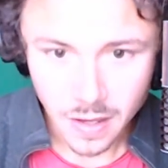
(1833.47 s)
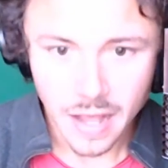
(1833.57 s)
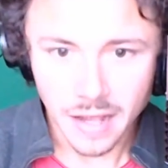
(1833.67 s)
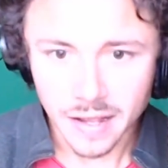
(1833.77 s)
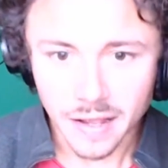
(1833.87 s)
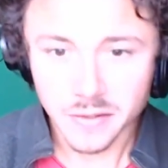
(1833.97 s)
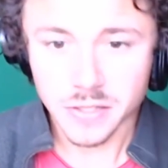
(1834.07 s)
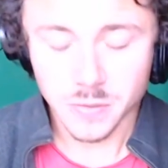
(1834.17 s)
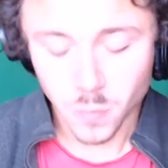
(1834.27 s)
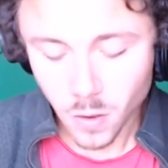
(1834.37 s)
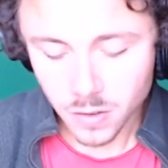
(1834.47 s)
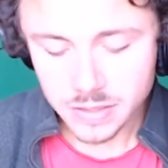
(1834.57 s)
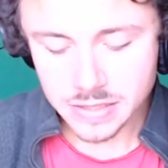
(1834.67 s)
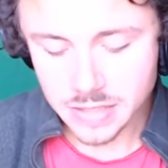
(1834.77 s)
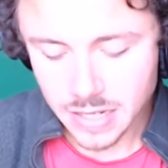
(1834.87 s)
I just wanna
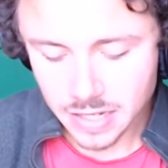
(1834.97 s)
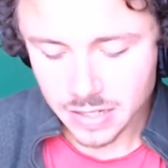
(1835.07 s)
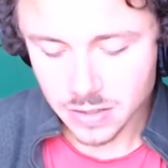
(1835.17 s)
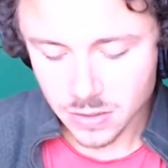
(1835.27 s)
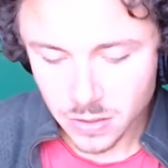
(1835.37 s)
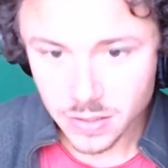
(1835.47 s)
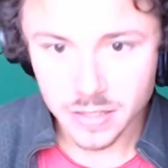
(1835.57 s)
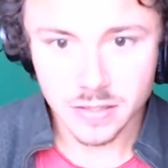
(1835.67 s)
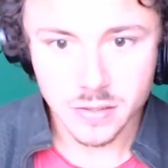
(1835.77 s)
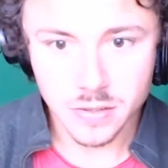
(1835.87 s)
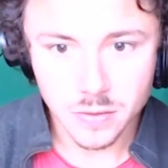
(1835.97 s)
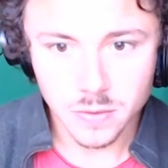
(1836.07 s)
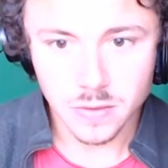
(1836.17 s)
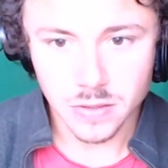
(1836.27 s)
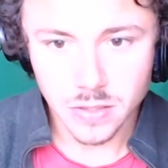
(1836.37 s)
stay and look at you,
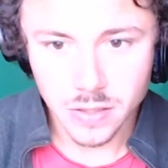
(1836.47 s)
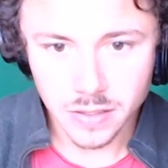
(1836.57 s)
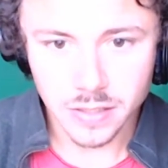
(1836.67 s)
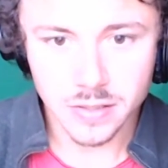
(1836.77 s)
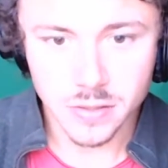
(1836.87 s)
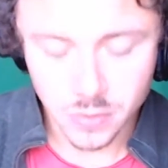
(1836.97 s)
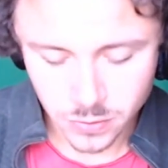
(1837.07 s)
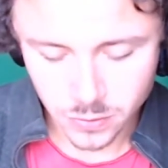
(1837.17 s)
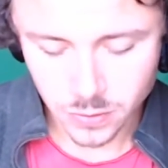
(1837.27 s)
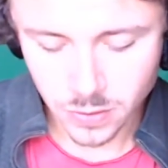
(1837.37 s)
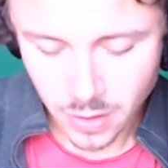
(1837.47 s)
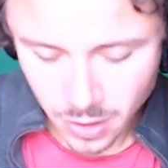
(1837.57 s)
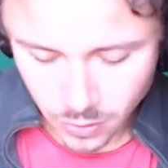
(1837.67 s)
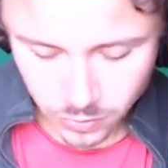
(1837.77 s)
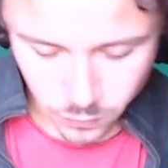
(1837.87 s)
look at you.
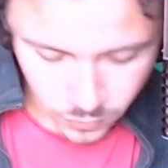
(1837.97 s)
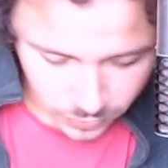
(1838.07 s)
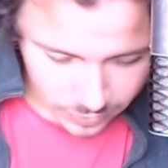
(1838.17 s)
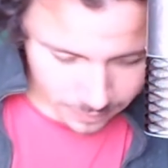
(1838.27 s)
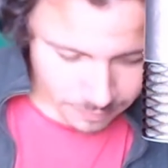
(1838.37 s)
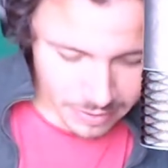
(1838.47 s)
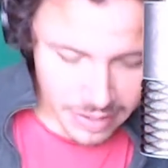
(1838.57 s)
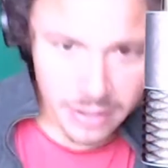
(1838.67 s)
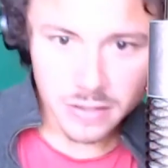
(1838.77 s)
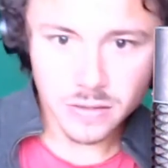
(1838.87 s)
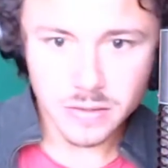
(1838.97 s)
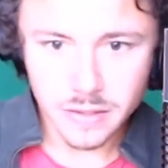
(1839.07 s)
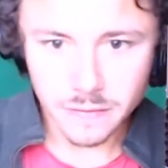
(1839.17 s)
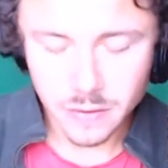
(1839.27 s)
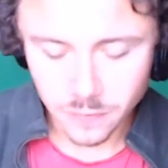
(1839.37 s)
What would it matter
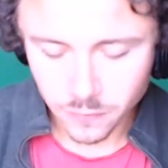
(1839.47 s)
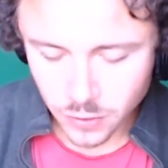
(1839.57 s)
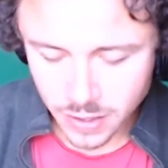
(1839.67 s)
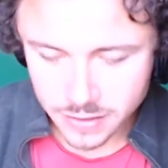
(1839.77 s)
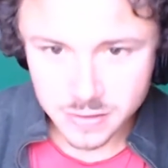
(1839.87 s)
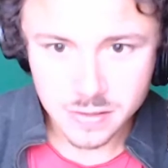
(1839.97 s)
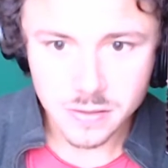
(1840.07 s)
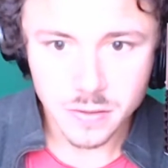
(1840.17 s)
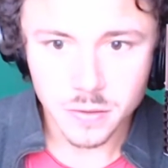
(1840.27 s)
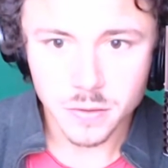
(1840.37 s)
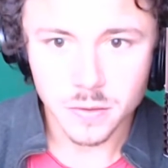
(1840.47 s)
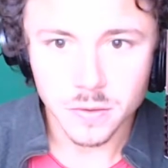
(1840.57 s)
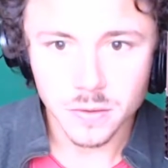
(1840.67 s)
if your friends knew?